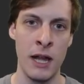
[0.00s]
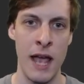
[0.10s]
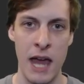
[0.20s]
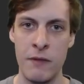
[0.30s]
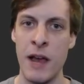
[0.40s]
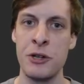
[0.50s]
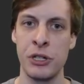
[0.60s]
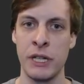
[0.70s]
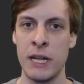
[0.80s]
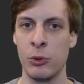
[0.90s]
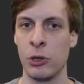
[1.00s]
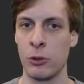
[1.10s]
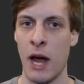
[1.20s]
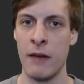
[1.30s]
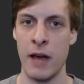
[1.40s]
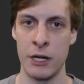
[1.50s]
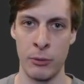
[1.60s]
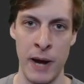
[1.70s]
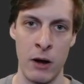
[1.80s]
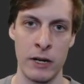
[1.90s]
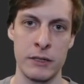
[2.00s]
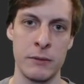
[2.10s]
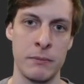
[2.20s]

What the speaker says: and eventually it will arrive at your parent.